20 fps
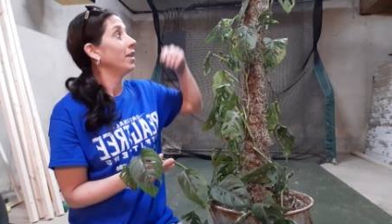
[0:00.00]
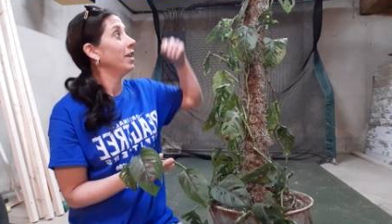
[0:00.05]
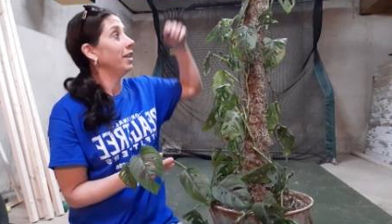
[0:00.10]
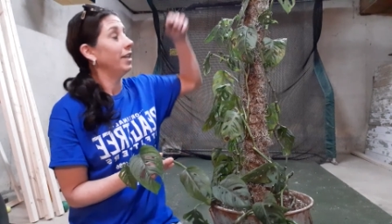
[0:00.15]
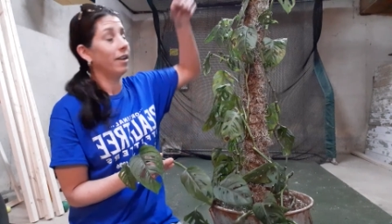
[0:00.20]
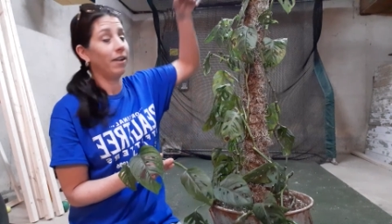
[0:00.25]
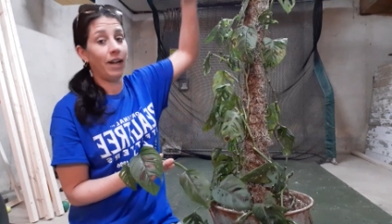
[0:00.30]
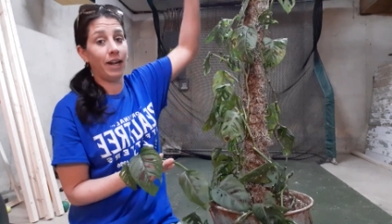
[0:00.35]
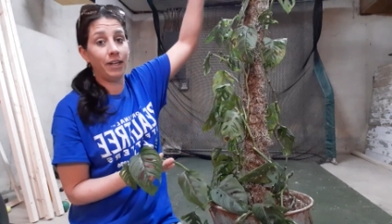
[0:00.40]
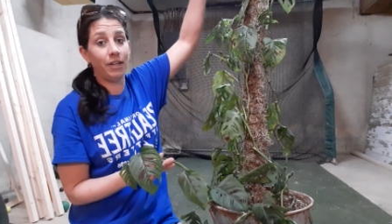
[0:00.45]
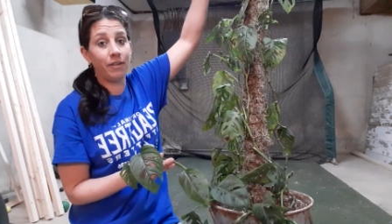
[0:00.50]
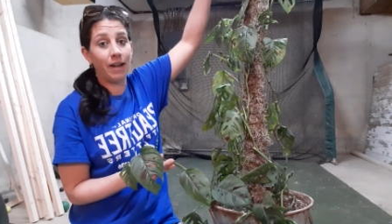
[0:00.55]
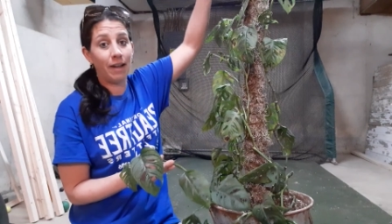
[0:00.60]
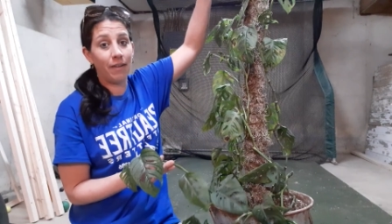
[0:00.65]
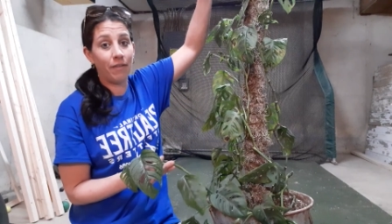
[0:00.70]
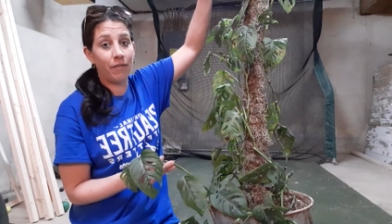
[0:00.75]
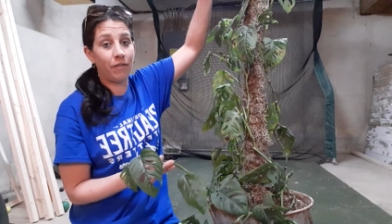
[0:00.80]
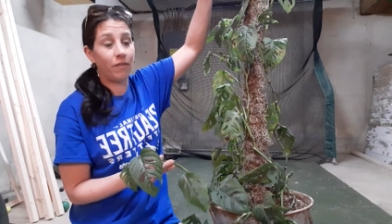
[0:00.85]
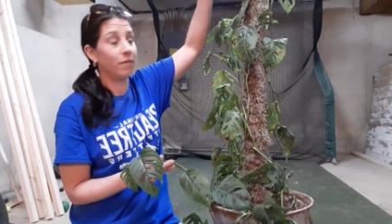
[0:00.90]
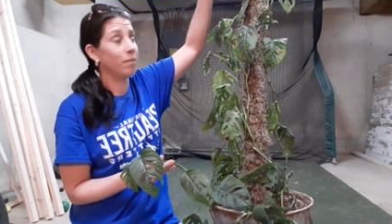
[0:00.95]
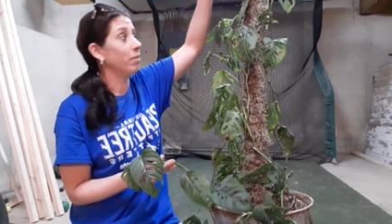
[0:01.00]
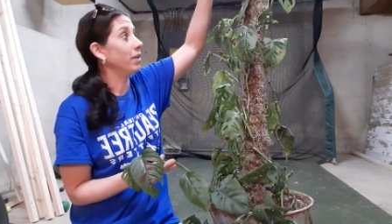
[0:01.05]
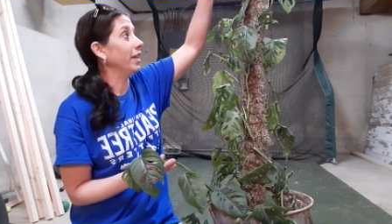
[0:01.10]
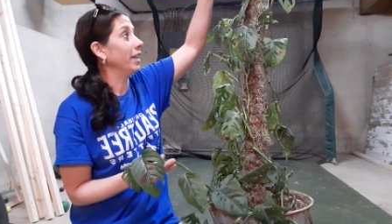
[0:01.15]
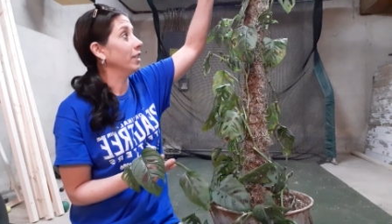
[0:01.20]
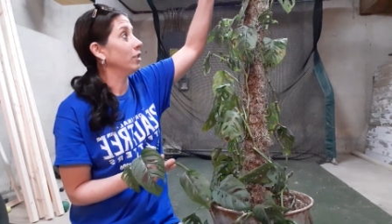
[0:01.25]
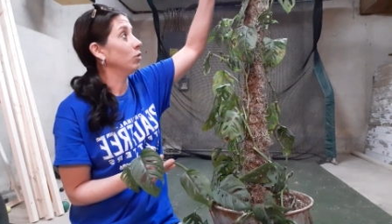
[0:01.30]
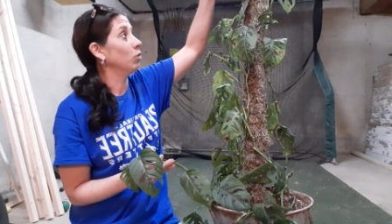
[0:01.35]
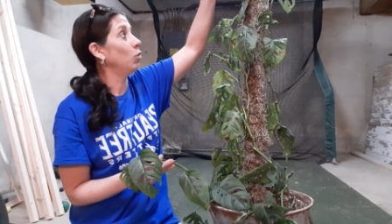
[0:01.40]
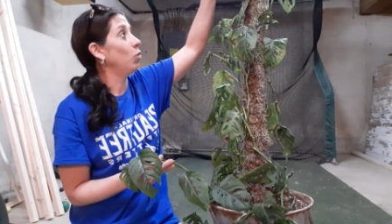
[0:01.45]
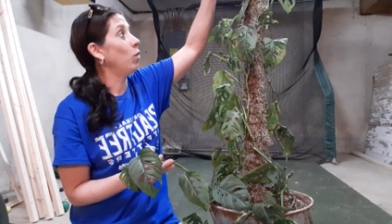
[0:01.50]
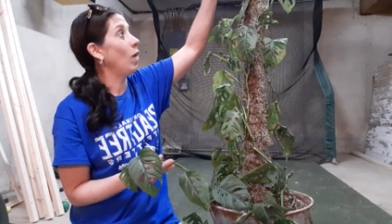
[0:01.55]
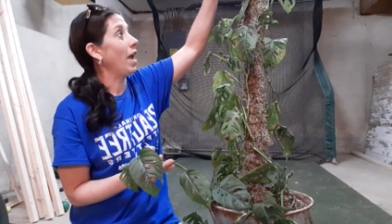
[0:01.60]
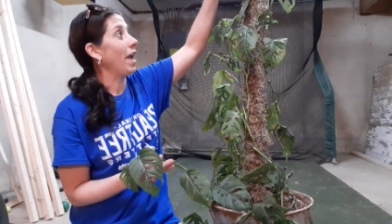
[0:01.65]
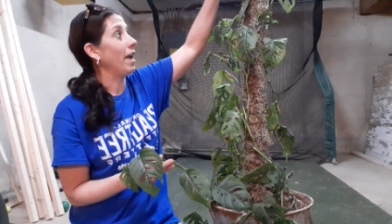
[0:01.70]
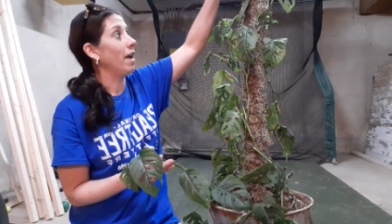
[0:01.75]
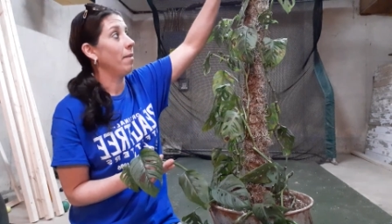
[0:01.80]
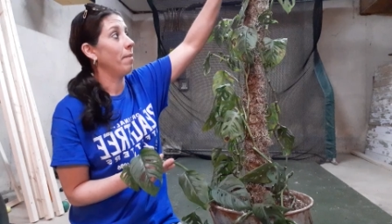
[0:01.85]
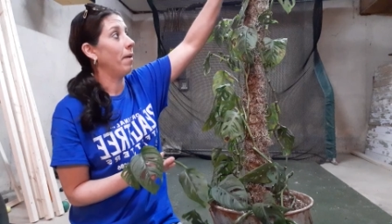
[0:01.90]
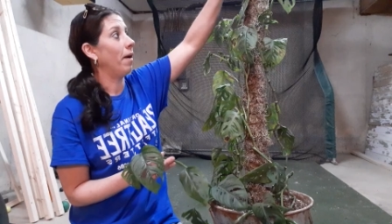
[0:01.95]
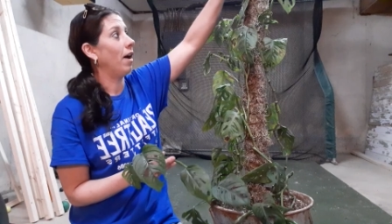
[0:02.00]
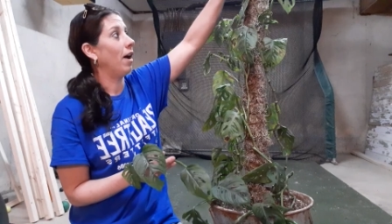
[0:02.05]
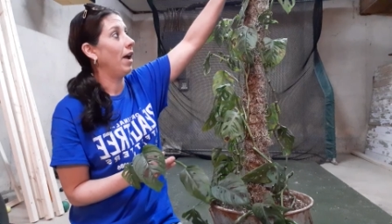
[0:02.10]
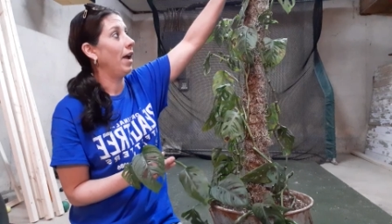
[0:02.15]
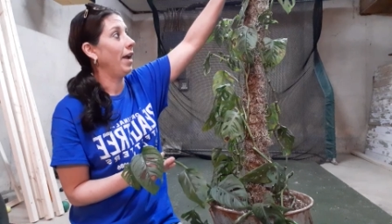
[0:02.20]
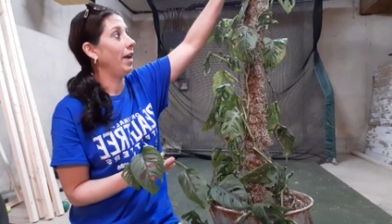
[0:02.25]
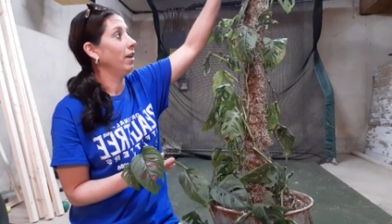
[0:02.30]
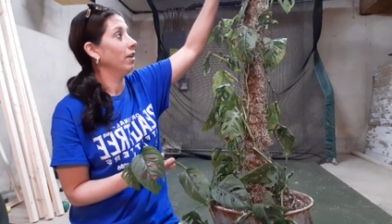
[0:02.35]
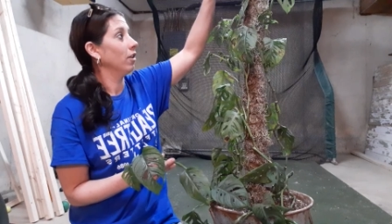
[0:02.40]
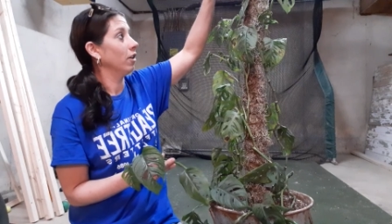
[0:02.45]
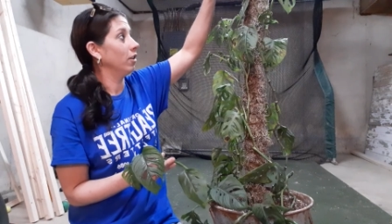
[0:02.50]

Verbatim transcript: Now I do have plants way up high,